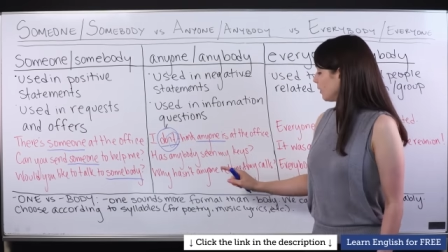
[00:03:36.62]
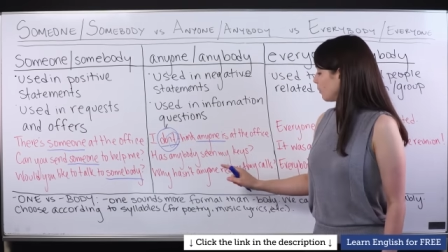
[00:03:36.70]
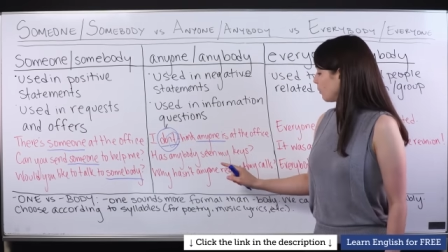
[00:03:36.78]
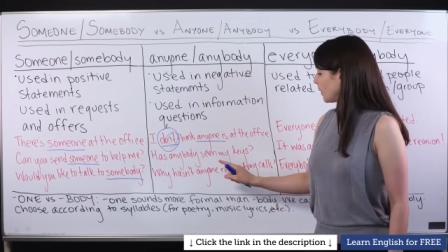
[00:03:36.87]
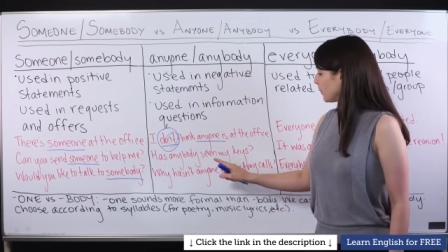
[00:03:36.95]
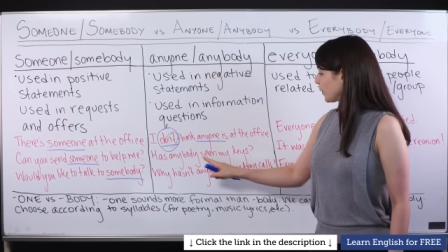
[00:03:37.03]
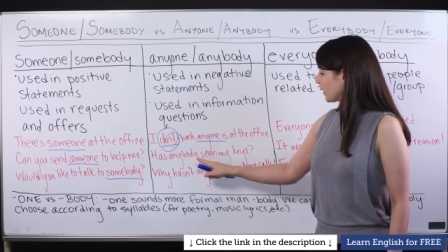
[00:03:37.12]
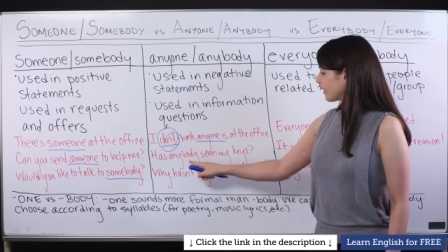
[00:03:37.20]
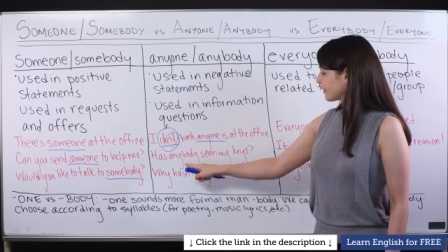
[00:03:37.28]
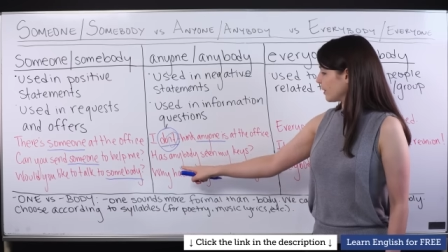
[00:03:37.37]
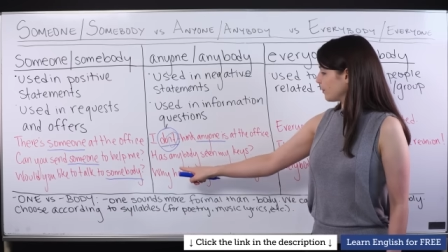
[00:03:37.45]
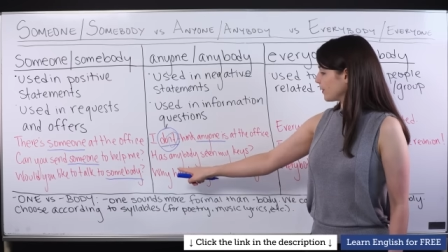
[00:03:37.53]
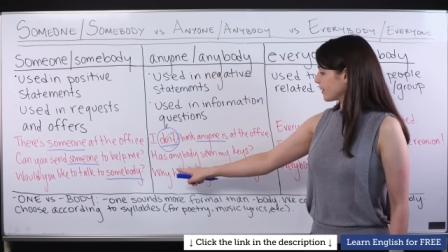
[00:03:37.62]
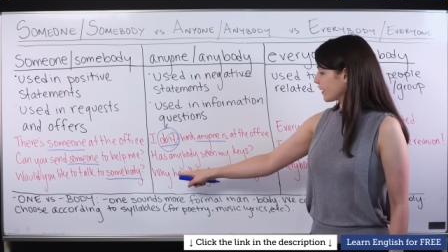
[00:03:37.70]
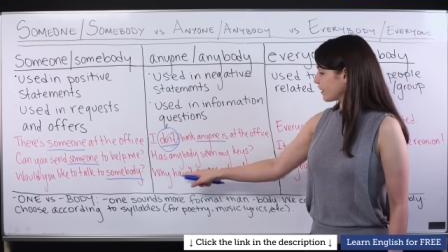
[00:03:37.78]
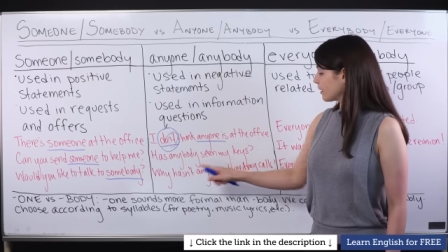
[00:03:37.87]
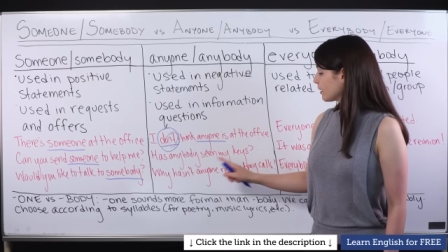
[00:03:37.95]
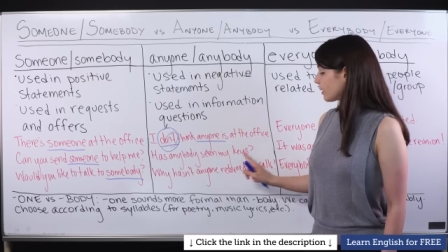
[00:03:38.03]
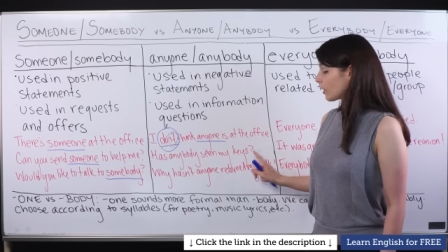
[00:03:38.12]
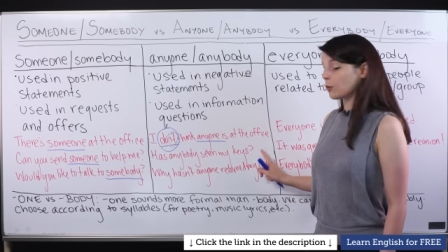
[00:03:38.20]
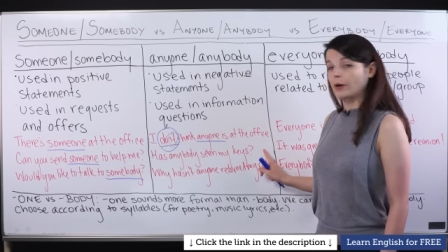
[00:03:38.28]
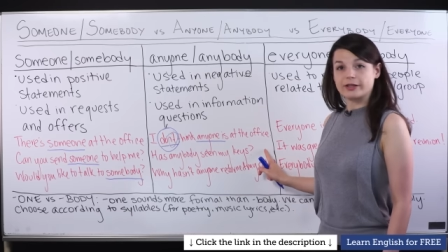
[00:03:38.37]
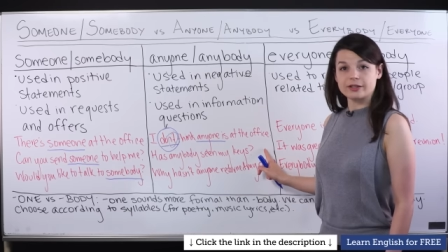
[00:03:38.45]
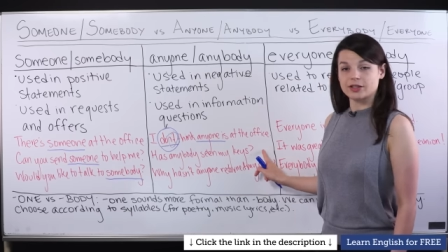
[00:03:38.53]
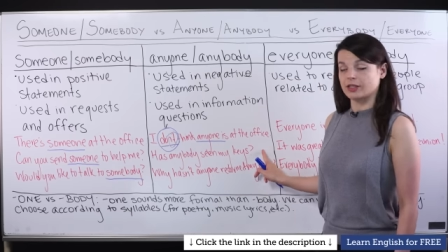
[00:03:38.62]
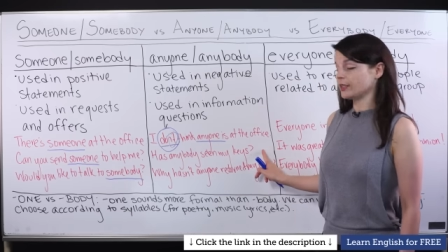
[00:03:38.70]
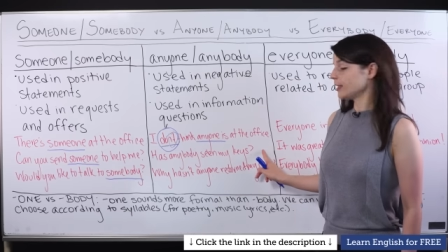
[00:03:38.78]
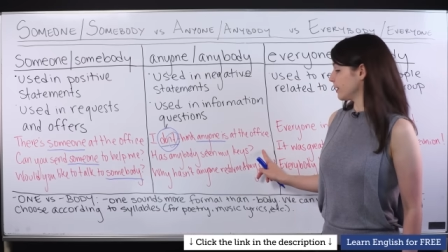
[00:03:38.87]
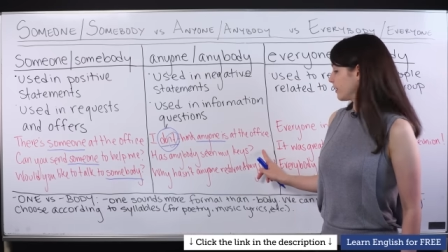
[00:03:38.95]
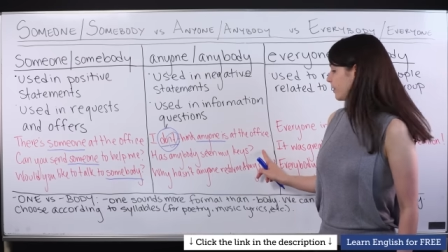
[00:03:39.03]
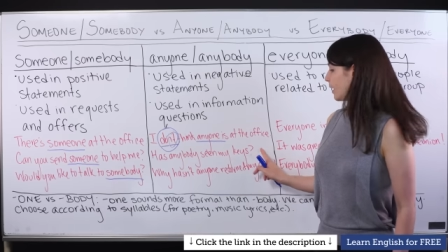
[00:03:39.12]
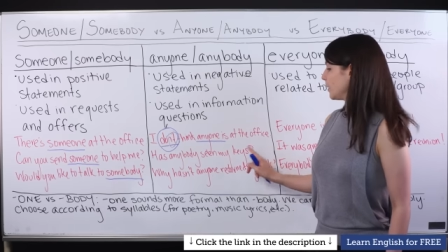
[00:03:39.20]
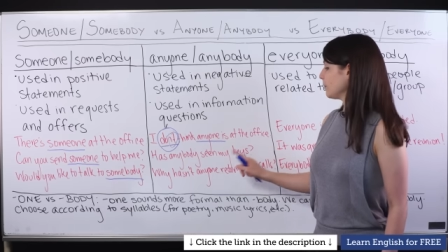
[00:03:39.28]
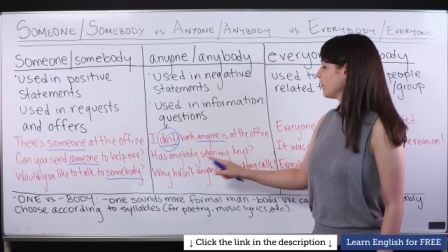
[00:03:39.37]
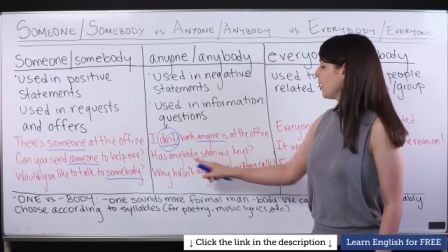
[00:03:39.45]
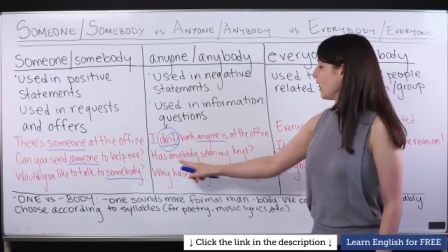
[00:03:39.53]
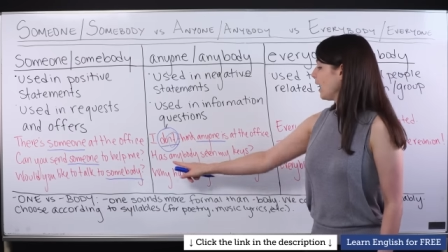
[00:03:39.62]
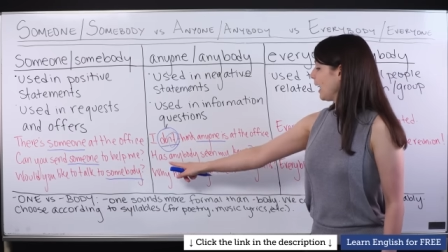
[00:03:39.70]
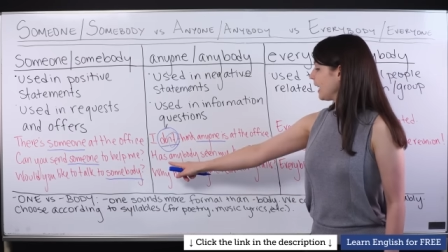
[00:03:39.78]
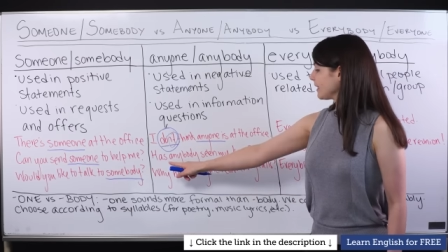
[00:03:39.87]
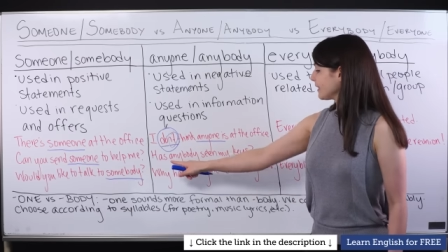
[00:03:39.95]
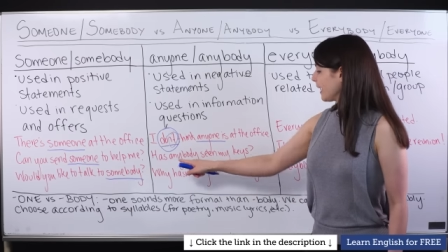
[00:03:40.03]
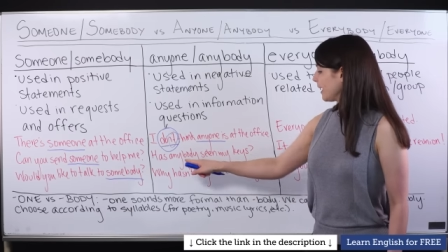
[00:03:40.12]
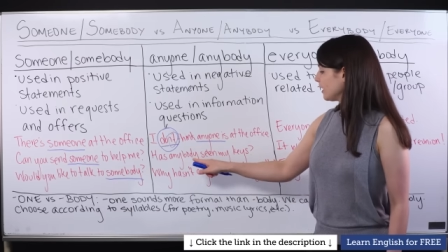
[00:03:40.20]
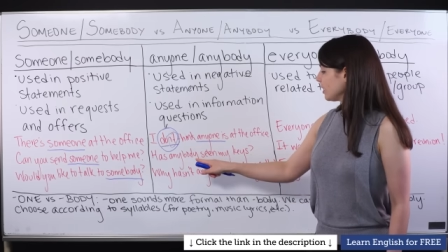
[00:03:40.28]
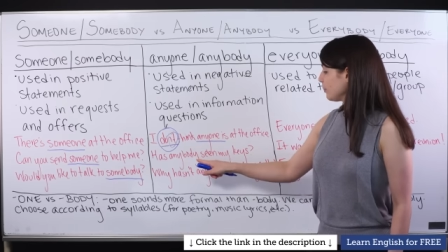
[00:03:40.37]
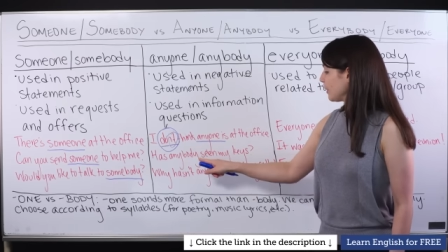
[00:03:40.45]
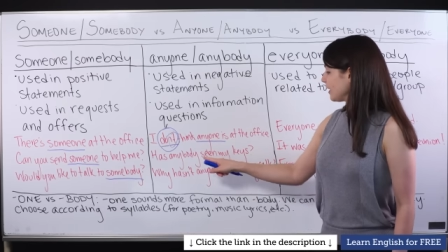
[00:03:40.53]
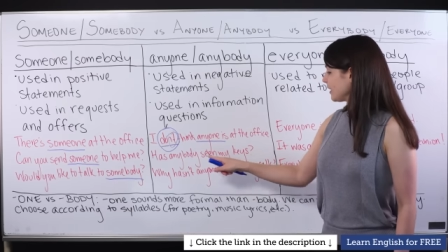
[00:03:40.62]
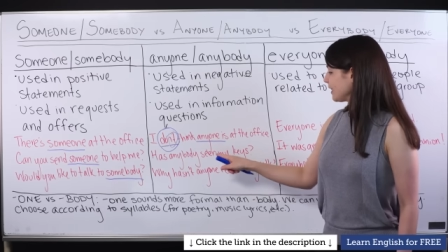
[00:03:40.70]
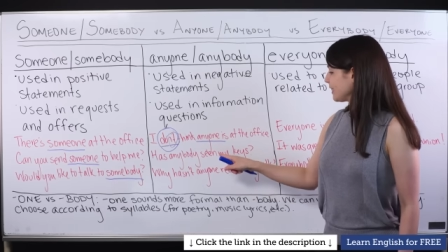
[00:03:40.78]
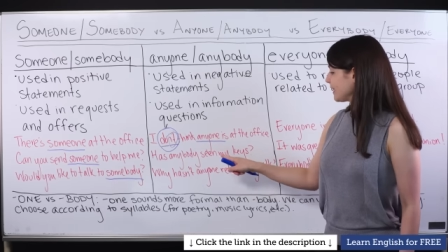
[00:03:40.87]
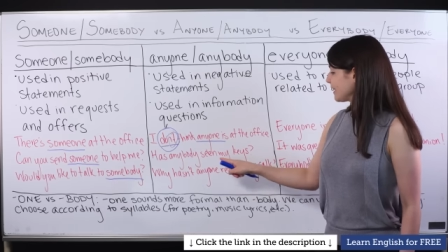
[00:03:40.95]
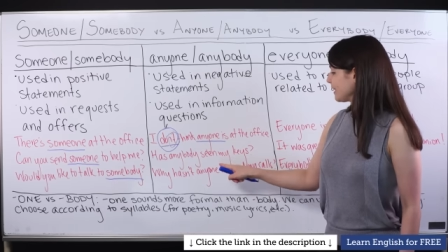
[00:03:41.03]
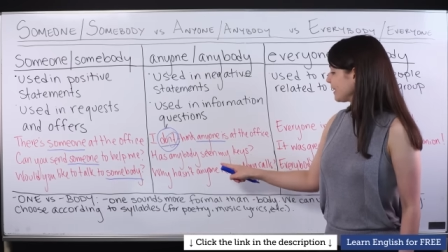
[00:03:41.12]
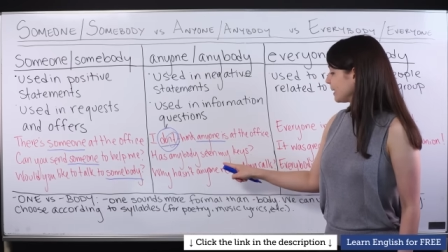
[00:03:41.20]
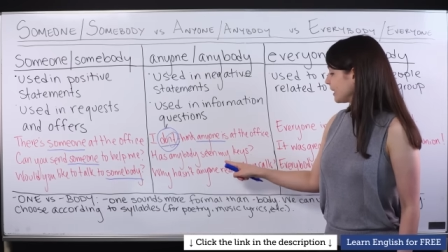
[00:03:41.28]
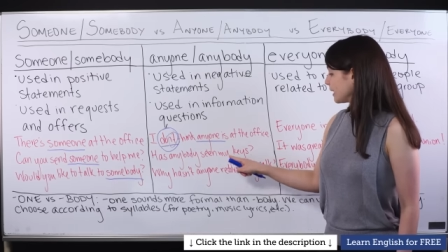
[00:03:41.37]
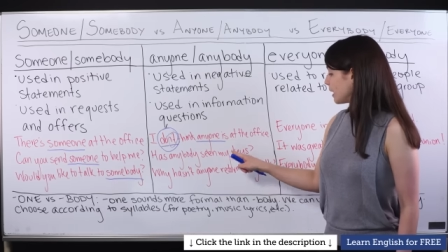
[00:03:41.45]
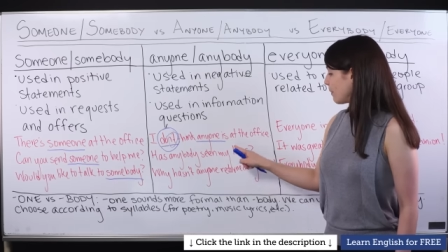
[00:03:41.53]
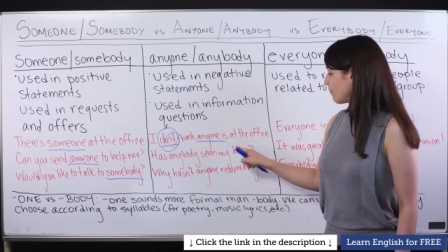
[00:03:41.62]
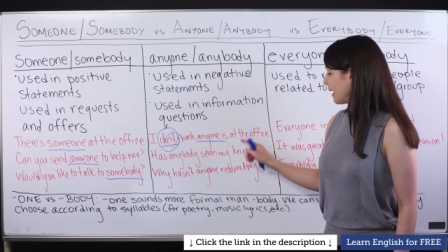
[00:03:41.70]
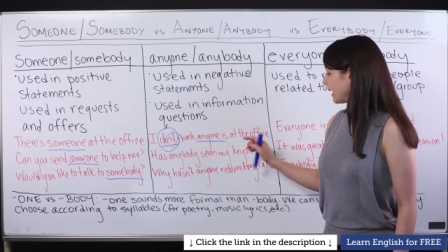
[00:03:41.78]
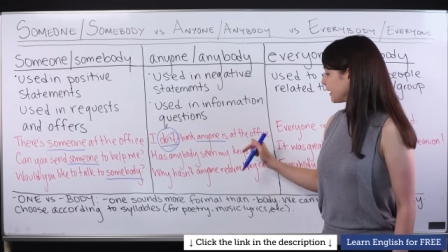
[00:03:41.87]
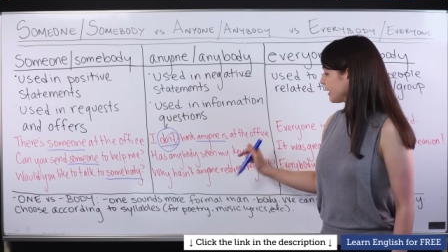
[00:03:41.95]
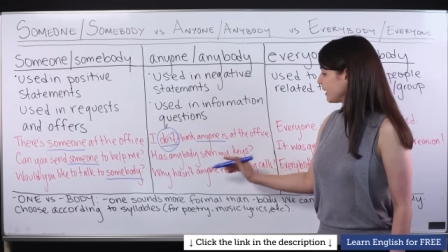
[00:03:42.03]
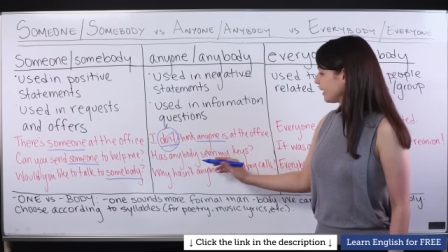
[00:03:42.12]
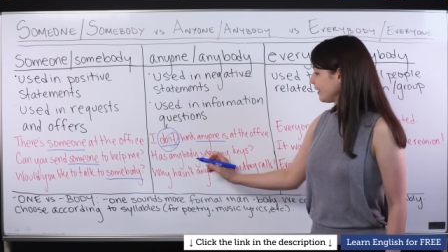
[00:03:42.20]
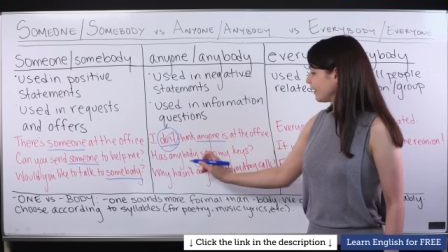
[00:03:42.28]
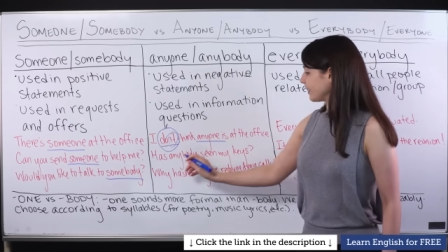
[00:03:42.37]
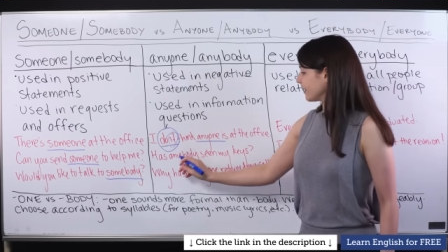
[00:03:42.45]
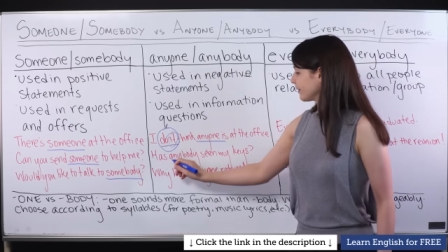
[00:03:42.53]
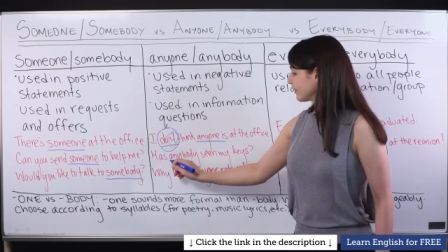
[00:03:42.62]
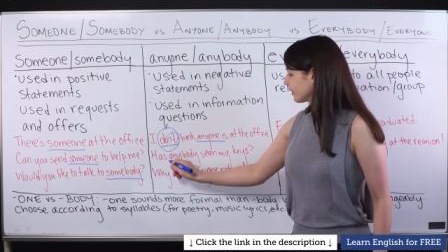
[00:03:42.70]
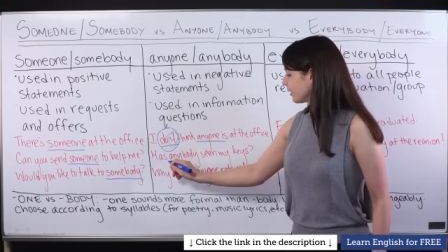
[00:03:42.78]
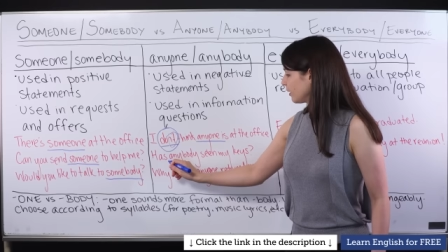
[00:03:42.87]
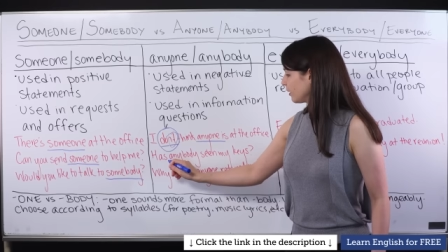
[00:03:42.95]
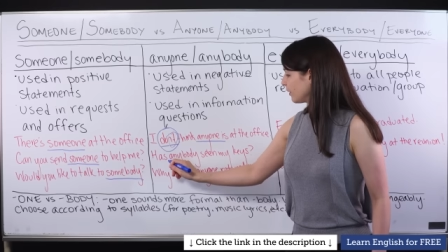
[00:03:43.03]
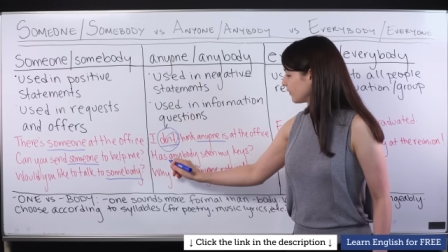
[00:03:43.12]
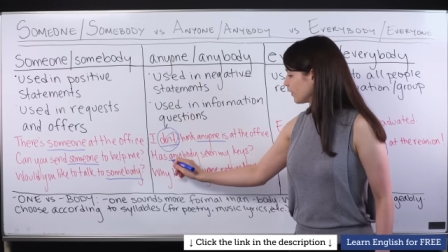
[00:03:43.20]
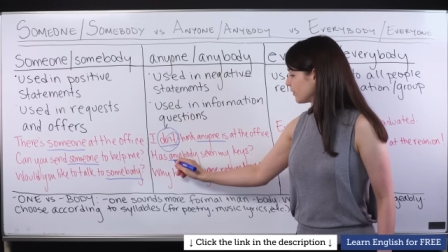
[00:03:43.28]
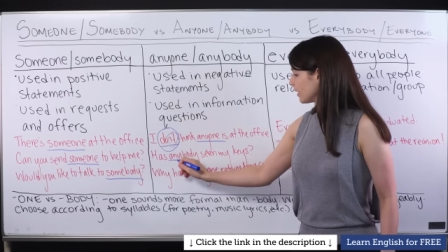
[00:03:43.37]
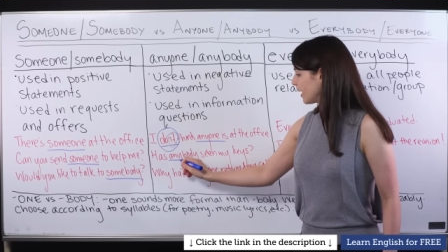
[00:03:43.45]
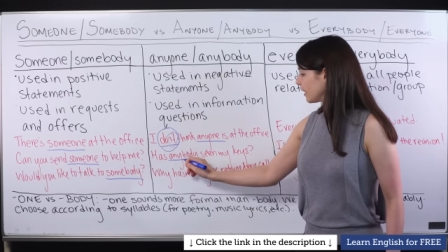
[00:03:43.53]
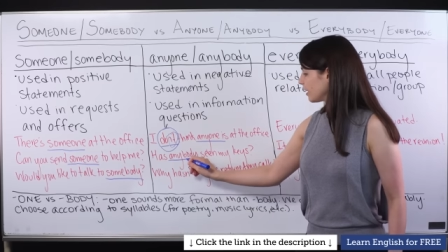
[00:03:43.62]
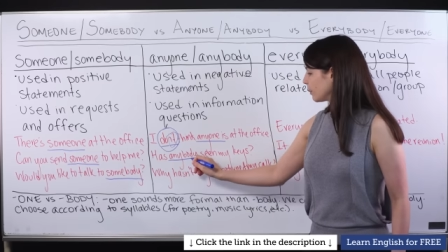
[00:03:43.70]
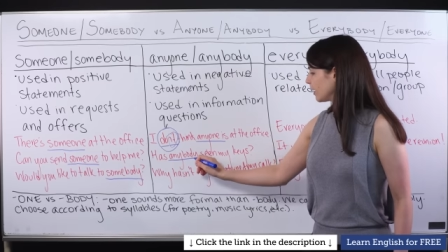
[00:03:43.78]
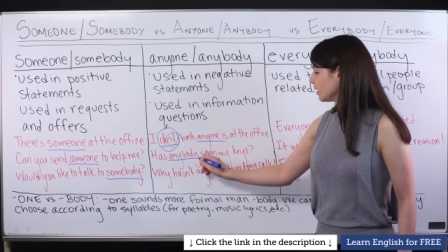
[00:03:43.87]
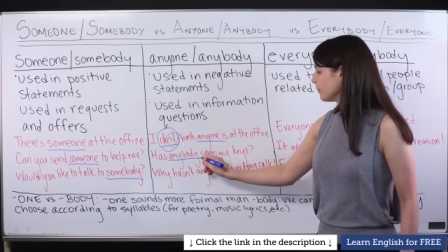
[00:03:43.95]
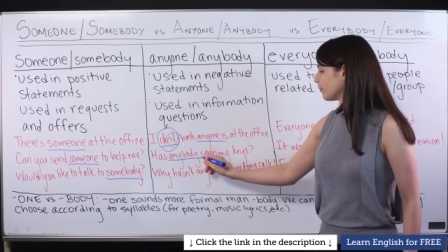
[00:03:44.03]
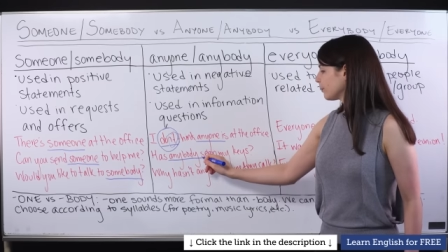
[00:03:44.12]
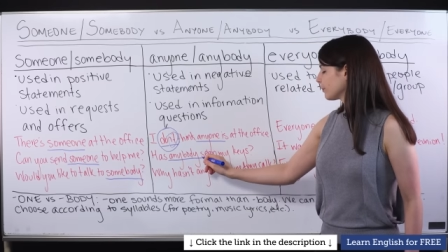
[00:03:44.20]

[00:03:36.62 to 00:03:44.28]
One more example sentence, a question this time. Has anybody seen my keys? Here I've used anybody.